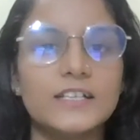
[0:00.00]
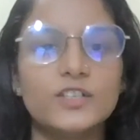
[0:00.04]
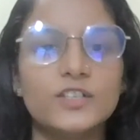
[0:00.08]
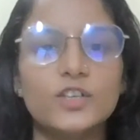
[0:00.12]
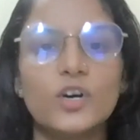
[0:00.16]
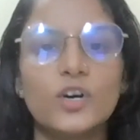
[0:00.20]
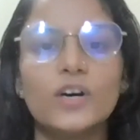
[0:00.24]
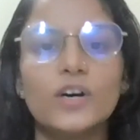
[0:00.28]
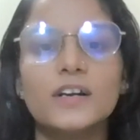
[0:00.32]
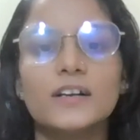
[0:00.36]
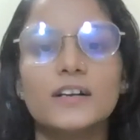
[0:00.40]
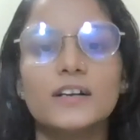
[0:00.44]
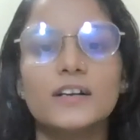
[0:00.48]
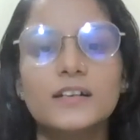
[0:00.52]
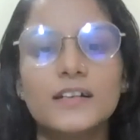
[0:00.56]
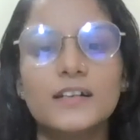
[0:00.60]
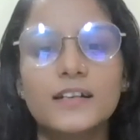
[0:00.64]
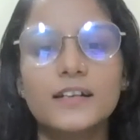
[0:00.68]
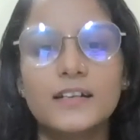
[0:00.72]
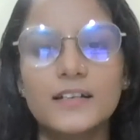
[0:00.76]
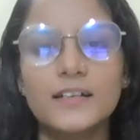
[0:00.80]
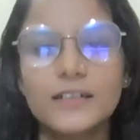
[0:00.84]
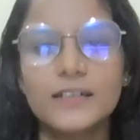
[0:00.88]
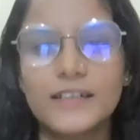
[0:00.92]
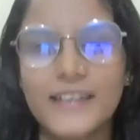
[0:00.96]
your
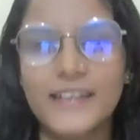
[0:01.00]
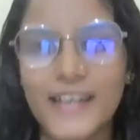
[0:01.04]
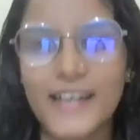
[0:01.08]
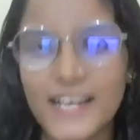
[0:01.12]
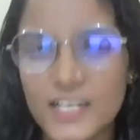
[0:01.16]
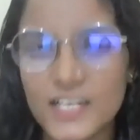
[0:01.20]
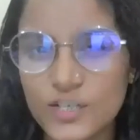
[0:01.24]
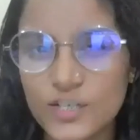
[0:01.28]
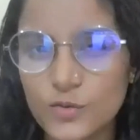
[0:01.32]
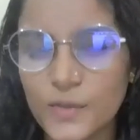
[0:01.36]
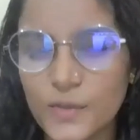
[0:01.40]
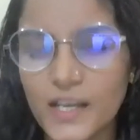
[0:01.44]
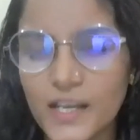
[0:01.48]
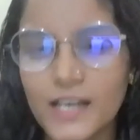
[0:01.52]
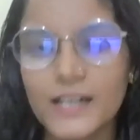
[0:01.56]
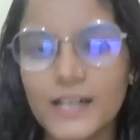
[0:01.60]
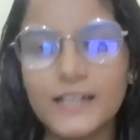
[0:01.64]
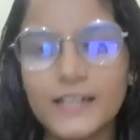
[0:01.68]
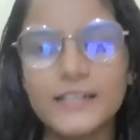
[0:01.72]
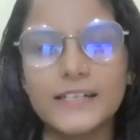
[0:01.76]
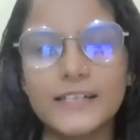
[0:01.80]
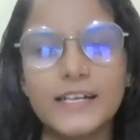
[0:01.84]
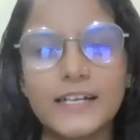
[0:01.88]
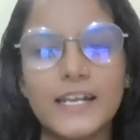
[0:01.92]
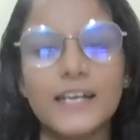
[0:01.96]

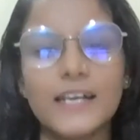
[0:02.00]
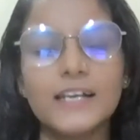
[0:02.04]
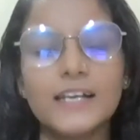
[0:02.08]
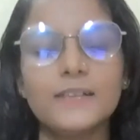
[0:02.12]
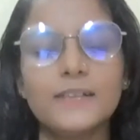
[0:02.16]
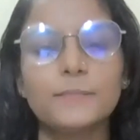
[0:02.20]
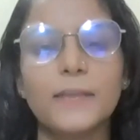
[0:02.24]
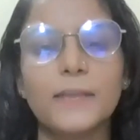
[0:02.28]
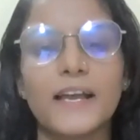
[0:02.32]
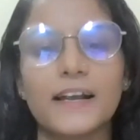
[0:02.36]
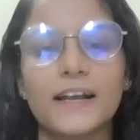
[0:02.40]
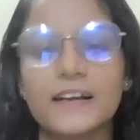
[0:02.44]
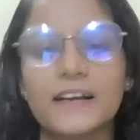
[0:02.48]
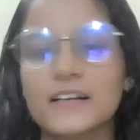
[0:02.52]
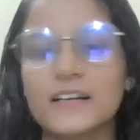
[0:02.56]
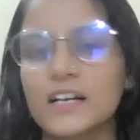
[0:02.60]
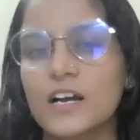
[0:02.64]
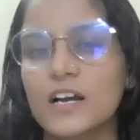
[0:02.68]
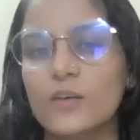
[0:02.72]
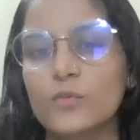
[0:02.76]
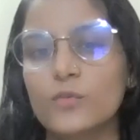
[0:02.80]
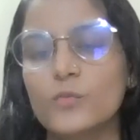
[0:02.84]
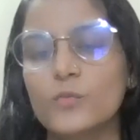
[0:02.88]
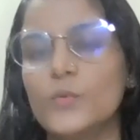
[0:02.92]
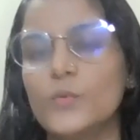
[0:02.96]
graduating
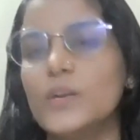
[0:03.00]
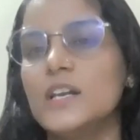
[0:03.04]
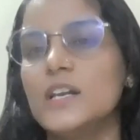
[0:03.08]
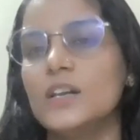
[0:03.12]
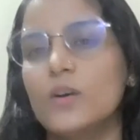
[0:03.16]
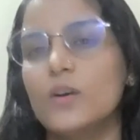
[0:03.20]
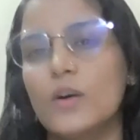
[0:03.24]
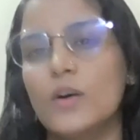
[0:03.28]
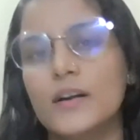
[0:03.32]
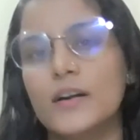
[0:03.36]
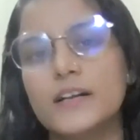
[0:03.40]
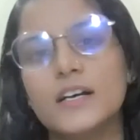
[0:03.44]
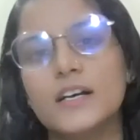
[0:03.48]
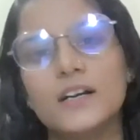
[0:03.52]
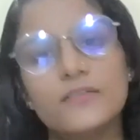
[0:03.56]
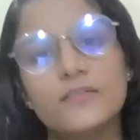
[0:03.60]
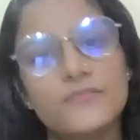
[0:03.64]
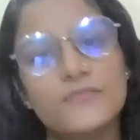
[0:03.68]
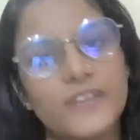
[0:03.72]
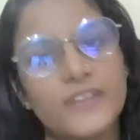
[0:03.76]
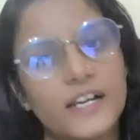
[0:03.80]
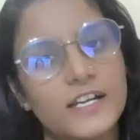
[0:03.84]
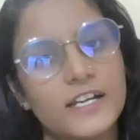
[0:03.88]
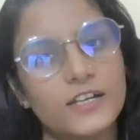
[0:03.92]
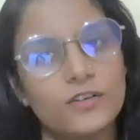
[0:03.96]
background will not
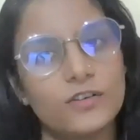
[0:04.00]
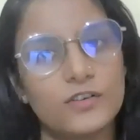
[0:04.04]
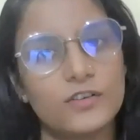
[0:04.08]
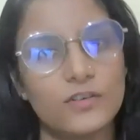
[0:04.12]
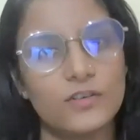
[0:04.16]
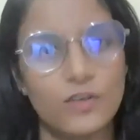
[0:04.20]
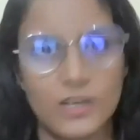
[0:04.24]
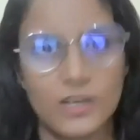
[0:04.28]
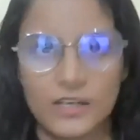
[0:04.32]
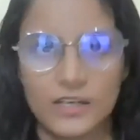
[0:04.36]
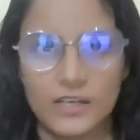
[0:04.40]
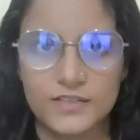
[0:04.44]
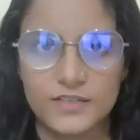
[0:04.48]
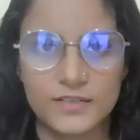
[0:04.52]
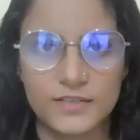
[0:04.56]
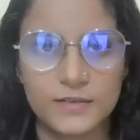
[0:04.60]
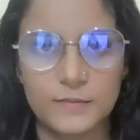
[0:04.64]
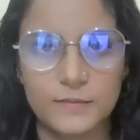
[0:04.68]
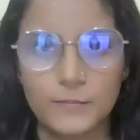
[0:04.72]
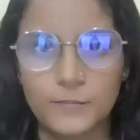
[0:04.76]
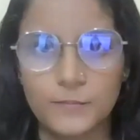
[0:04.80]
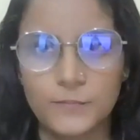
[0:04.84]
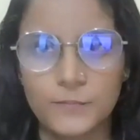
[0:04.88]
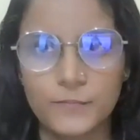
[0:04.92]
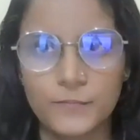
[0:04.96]
affect your
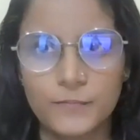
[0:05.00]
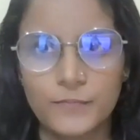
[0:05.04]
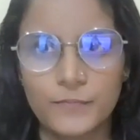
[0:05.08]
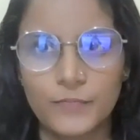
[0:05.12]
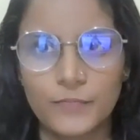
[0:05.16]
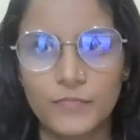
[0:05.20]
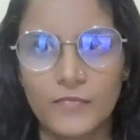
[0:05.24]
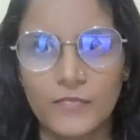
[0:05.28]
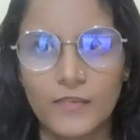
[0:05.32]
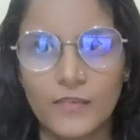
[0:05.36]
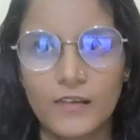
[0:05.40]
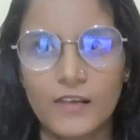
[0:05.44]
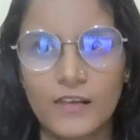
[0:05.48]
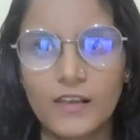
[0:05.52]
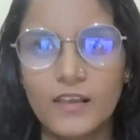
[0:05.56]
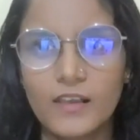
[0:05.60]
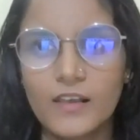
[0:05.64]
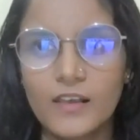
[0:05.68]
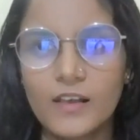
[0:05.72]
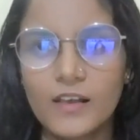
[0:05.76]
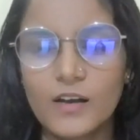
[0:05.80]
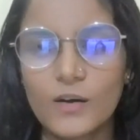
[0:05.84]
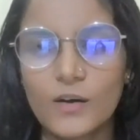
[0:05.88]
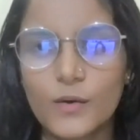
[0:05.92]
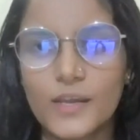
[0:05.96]
knowledge.
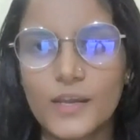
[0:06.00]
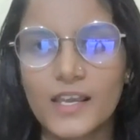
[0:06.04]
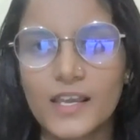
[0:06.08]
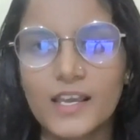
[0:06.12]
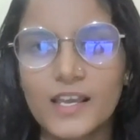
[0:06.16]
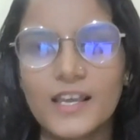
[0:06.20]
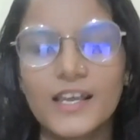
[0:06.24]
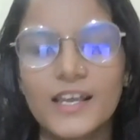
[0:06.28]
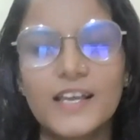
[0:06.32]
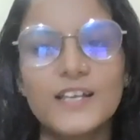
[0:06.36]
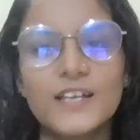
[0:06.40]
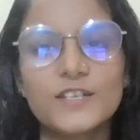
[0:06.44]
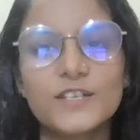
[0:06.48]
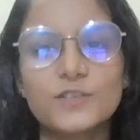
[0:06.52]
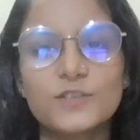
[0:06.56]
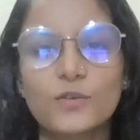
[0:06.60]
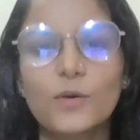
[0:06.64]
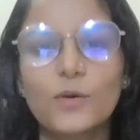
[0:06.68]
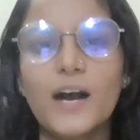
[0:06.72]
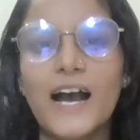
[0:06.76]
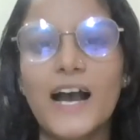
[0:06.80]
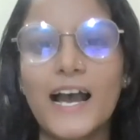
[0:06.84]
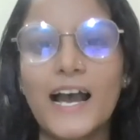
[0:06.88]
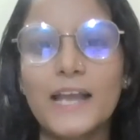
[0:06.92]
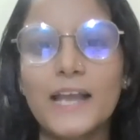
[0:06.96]
Okay,
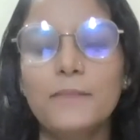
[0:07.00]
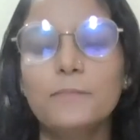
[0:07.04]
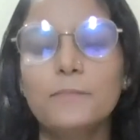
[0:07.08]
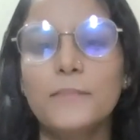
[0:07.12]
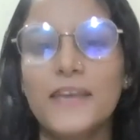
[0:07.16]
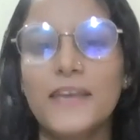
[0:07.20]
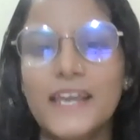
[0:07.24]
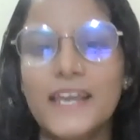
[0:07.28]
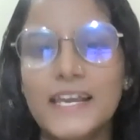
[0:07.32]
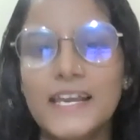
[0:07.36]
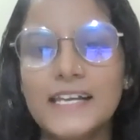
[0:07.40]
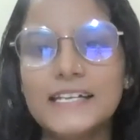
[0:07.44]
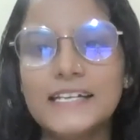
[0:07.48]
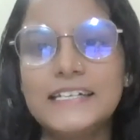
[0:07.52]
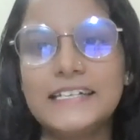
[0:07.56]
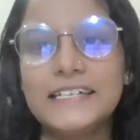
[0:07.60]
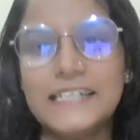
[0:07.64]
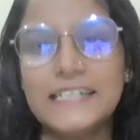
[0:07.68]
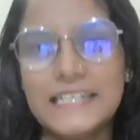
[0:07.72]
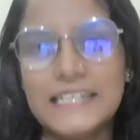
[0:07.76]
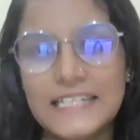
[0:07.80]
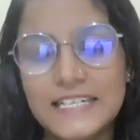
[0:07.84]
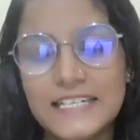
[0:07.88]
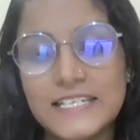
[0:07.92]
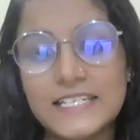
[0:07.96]
so I may
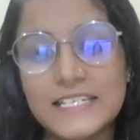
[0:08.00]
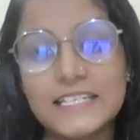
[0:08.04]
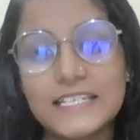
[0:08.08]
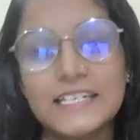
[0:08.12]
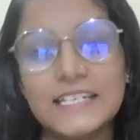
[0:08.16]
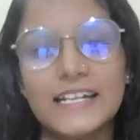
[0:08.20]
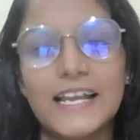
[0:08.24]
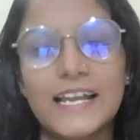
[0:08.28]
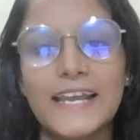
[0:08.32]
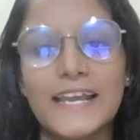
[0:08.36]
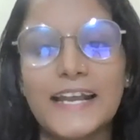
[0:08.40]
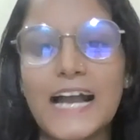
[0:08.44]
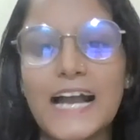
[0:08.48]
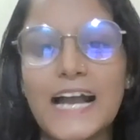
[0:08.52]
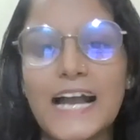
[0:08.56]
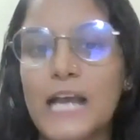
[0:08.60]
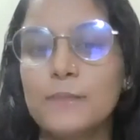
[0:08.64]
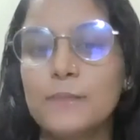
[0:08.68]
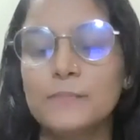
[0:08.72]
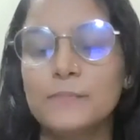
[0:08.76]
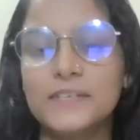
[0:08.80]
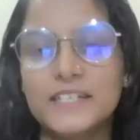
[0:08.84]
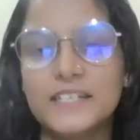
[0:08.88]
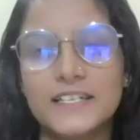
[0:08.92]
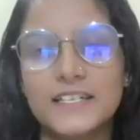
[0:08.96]
teach like
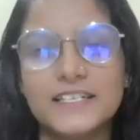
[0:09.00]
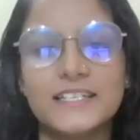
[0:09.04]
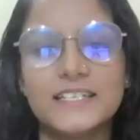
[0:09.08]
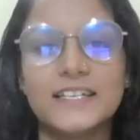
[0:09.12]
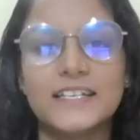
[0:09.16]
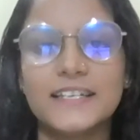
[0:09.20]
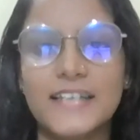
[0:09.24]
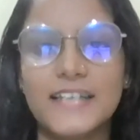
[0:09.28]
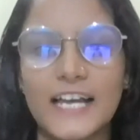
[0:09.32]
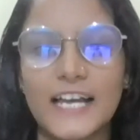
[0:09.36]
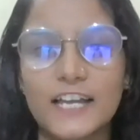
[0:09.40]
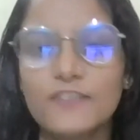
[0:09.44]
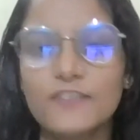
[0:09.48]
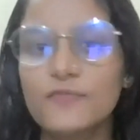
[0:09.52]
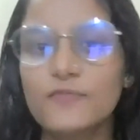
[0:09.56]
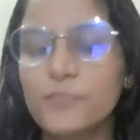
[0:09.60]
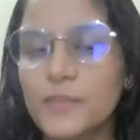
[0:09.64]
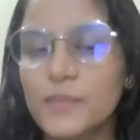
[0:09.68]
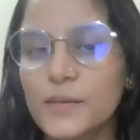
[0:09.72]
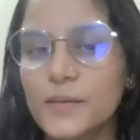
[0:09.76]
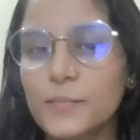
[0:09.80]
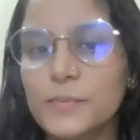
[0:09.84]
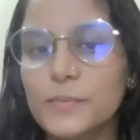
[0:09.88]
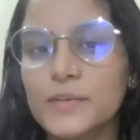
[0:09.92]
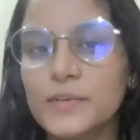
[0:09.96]
I am teaching naive
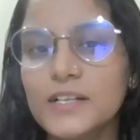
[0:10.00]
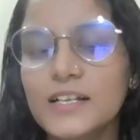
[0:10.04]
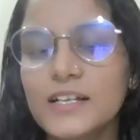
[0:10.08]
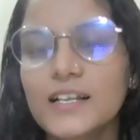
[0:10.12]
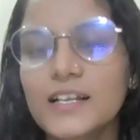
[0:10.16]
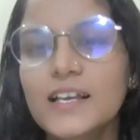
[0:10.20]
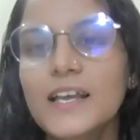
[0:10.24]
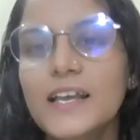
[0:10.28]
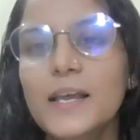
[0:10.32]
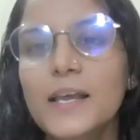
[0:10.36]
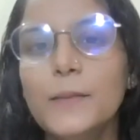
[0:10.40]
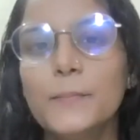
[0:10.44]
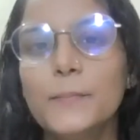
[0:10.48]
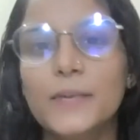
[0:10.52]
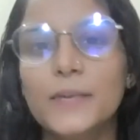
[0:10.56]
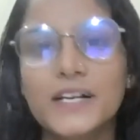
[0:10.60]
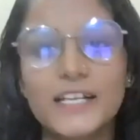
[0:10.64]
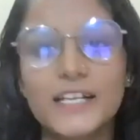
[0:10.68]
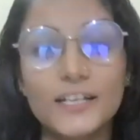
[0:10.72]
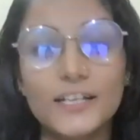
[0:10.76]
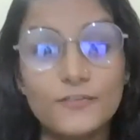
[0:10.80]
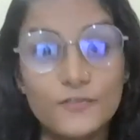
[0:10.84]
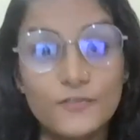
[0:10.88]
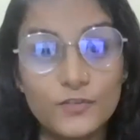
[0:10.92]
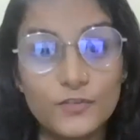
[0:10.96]
people,
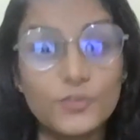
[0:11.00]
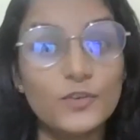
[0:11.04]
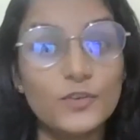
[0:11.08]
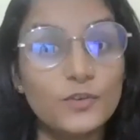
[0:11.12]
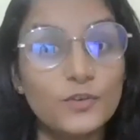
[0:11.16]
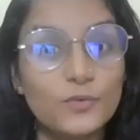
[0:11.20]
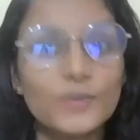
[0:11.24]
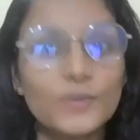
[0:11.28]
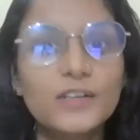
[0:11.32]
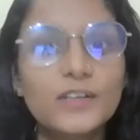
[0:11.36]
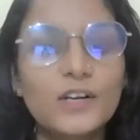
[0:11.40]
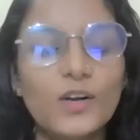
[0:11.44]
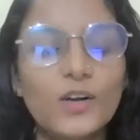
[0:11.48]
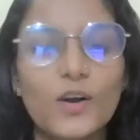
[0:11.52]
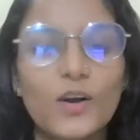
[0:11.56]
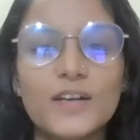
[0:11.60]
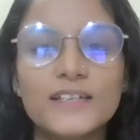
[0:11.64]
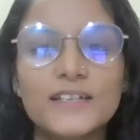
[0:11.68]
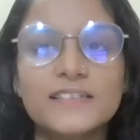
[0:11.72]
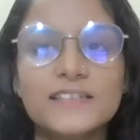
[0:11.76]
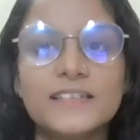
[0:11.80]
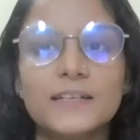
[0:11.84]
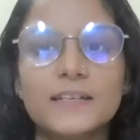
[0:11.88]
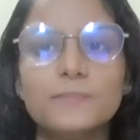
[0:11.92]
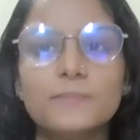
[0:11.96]
but if you know the
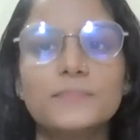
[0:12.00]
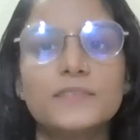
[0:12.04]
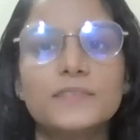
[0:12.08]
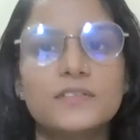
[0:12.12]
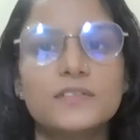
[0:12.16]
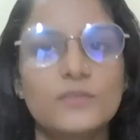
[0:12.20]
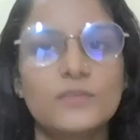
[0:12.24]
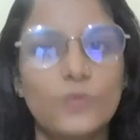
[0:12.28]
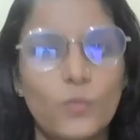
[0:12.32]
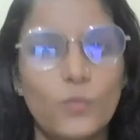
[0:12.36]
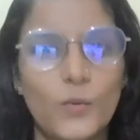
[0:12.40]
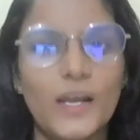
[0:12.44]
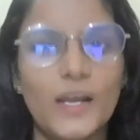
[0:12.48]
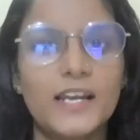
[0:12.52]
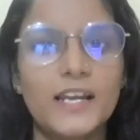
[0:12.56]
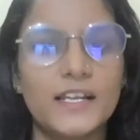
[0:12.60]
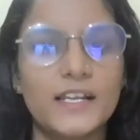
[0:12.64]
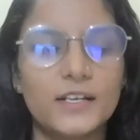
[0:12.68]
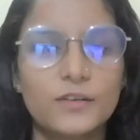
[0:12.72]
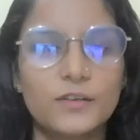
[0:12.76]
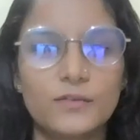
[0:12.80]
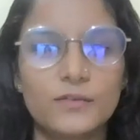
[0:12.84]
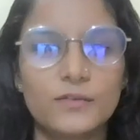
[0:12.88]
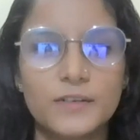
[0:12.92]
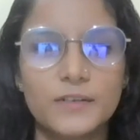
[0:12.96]
concepts, well
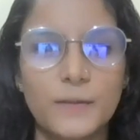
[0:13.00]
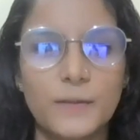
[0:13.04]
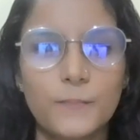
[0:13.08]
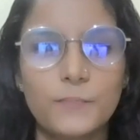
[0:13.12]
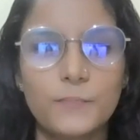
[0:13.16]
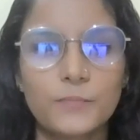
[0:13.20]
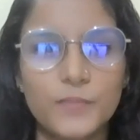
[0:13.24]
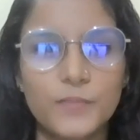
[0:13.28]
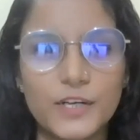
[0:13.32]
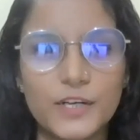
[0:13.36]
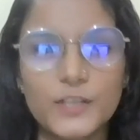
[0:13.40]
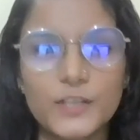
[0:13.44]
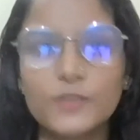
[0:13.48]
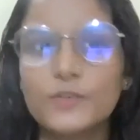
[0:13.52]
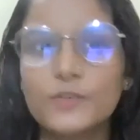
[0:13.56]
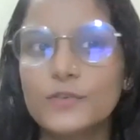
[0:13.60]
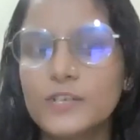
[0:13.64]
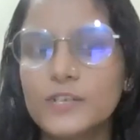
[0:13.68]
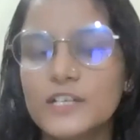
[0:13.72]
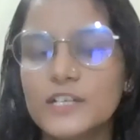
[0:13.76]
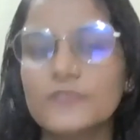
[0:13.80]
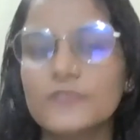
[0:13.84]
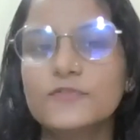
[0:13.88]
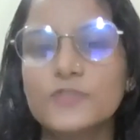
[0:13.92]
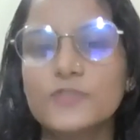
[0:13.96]
and good. But
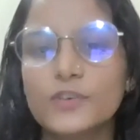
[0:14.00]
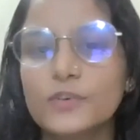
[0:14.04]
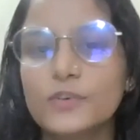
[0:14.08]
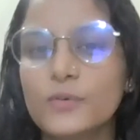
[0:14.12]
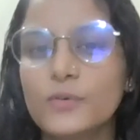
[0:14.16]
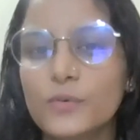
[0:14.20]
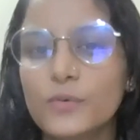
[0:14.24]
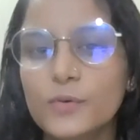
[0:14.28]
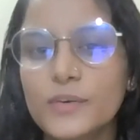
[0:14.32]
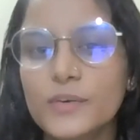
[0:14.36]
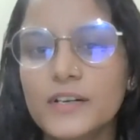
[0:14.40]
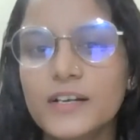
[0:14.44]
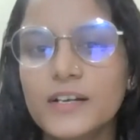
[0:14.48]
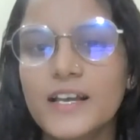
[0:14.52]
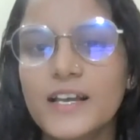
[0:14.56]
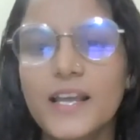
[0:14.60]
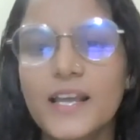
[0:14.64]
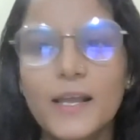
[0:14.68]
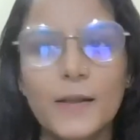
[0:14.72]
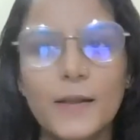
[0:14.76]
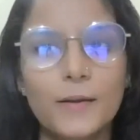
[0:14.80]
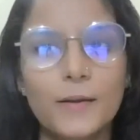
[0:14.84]
if you don't,